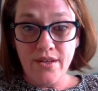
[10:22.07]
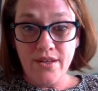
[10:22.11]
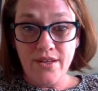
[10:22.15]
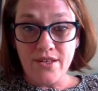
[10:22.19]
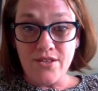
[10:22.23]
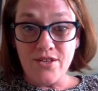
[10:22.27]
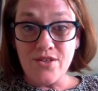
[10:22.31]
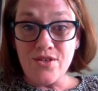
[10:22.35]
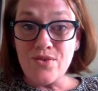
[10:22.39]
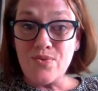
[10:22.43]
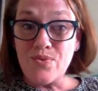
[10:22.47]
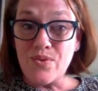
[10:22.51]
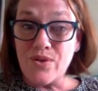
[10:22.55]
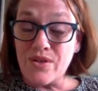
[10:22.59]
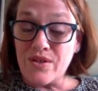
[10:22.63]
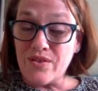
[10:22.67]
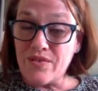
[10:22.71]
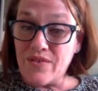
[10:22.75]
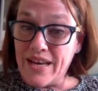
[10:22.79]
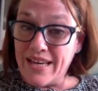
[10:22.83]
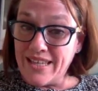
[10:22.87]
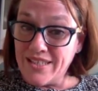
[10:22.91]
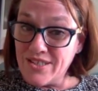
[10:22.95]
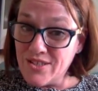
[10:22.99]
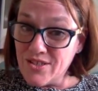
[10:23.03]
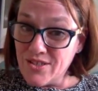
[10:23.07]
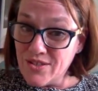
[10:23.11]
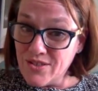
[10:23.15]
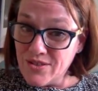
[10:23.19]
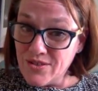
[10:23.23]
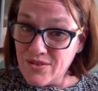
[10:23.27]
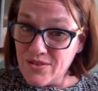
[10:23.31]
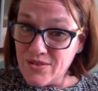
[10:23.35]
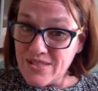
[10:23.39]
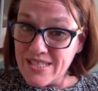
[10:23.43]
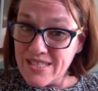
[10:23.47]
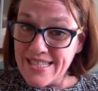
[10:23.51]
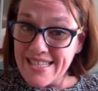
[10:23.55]
You would have had to
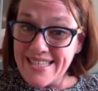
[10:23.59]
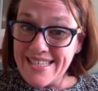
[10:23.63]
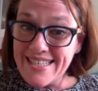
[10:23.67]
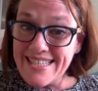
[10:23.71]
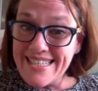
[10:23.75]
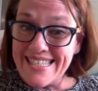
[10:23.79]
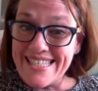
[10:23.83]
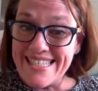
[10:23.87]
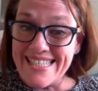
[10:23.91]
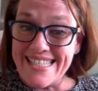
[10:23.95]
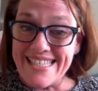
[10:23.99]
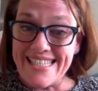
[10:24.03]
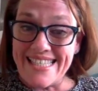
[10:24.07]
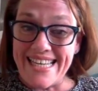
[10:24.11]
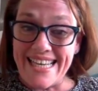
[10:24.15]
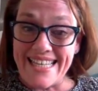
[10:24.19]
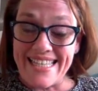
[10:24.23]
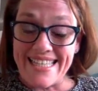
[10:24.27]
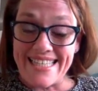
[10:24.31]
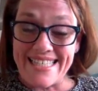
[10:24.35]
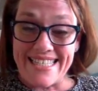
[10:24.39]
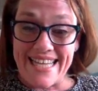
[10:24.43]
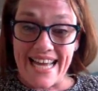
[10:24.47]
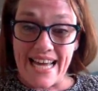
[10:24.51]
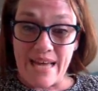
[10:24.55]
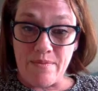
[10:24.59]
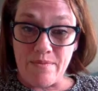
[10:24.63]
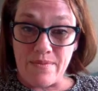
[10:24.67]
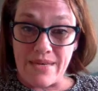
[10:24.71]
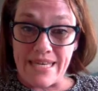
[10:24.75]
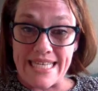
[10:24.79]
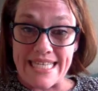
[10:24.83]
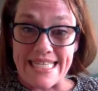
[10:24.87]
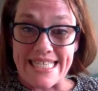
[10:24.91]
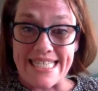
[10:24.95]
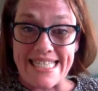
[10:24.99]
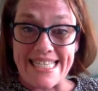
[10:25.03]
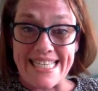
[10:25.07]
use cet
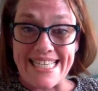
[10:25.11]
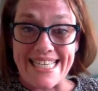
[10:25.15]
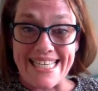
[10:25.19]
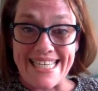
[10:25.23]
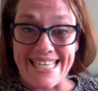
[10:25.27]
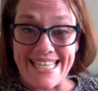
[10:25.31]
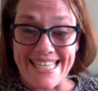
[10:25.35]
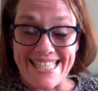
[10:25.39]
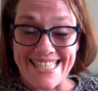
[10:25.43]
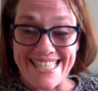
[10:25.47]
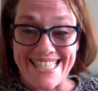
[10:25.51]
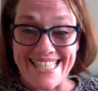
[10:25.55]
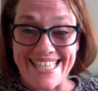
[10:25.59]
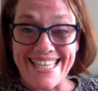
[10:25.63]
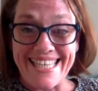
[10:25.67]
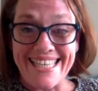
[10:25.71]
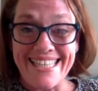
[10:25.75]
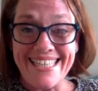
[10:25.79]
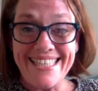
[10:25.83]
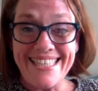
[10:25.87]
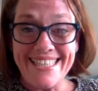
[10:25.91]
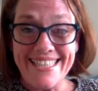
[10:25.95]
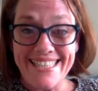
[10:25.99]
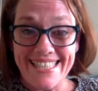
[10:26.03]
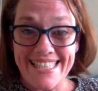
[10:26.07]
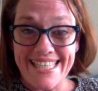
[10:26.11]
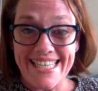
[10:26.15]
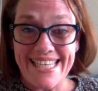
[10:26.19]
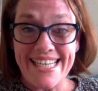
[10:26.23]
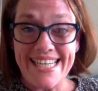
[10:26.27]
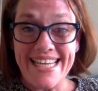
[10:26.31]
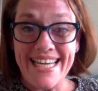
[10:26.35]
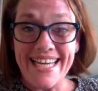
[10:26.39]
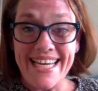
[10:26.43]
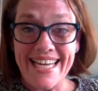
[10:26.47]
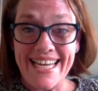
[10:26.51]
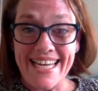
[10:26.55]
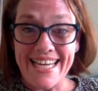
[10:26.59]
ami,
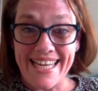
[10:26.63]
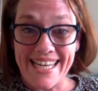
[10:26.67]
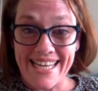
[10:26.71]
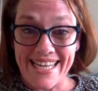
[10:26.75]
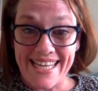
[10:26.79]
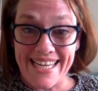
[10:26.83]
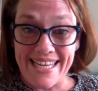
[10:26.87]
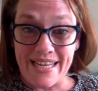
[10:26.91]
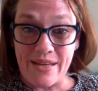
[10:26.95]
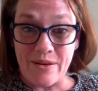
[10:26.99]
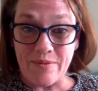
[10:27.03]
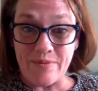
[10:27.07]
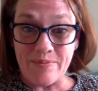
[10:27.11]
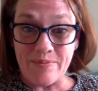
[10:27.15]
C-E-T-T-E,